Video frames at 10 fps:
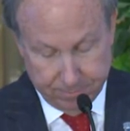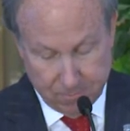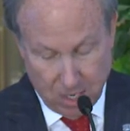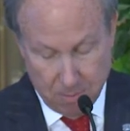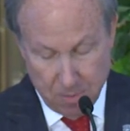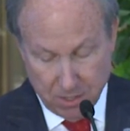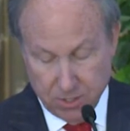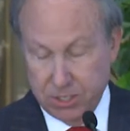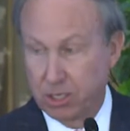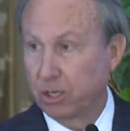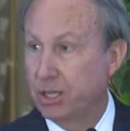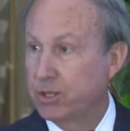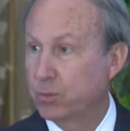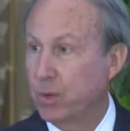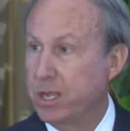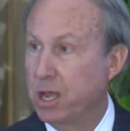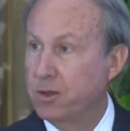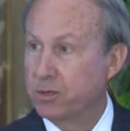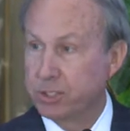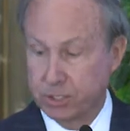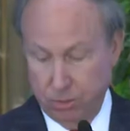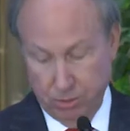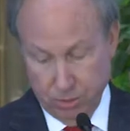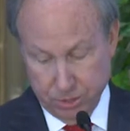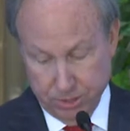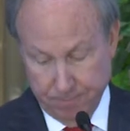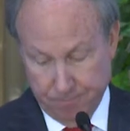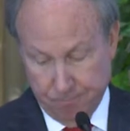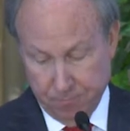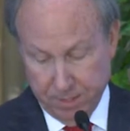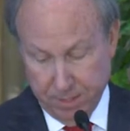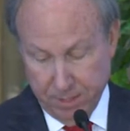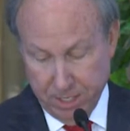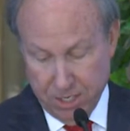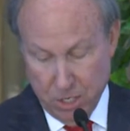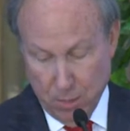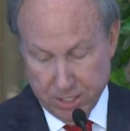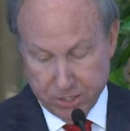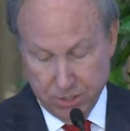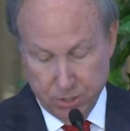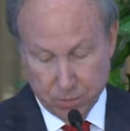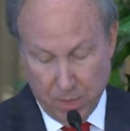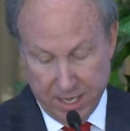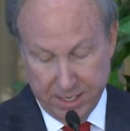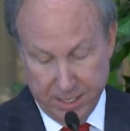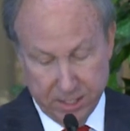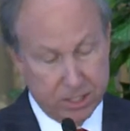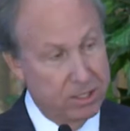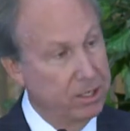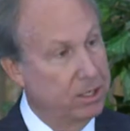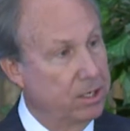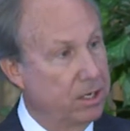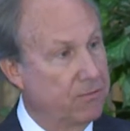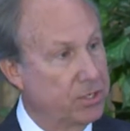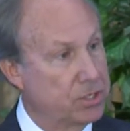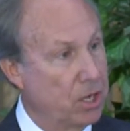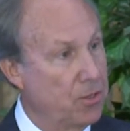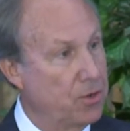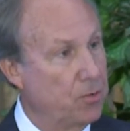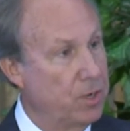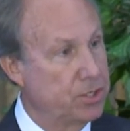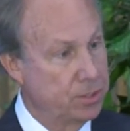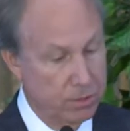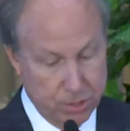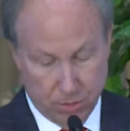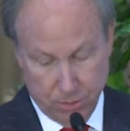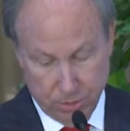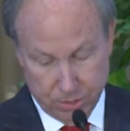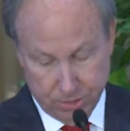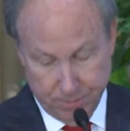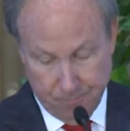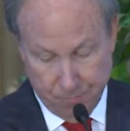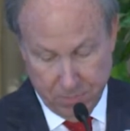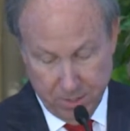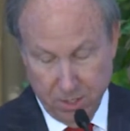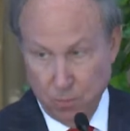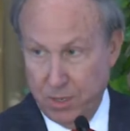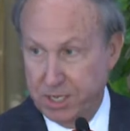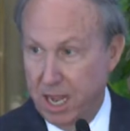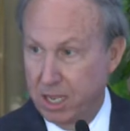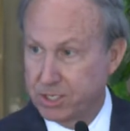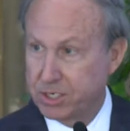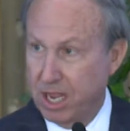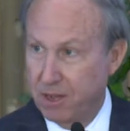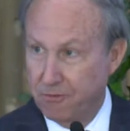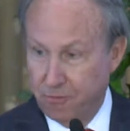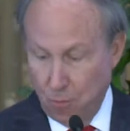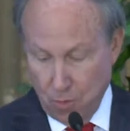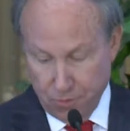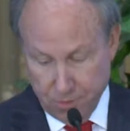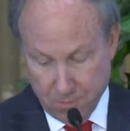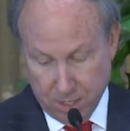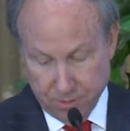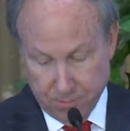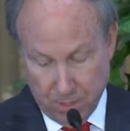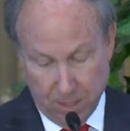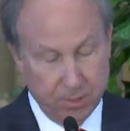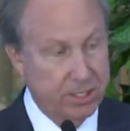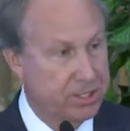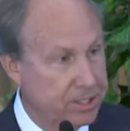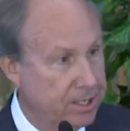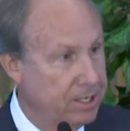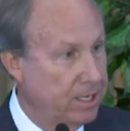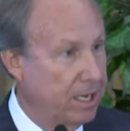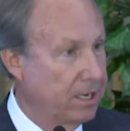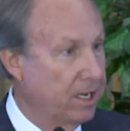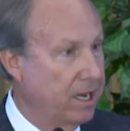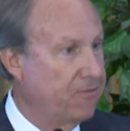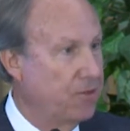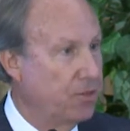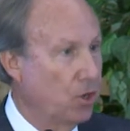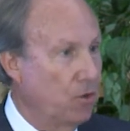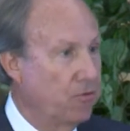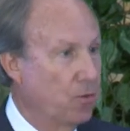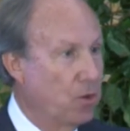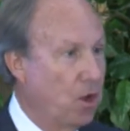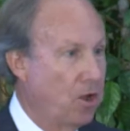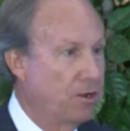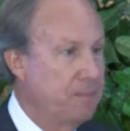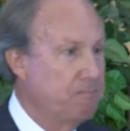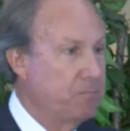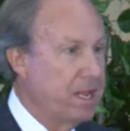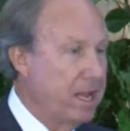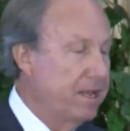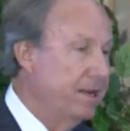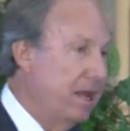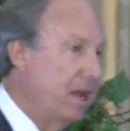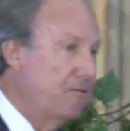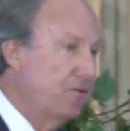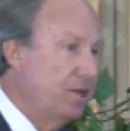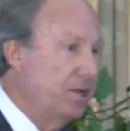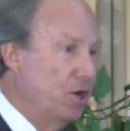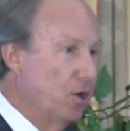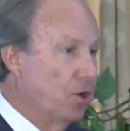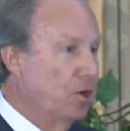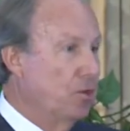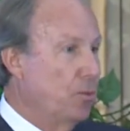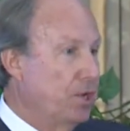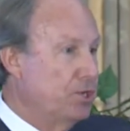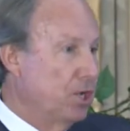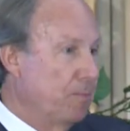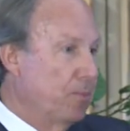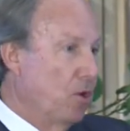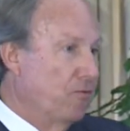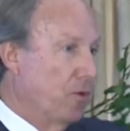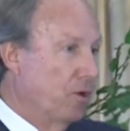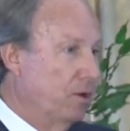Among the nearly 300 schools in U.S. News rankings of the Southern Regional Schools, we now stand fourth among the publics and 11th overall, and every year we jump over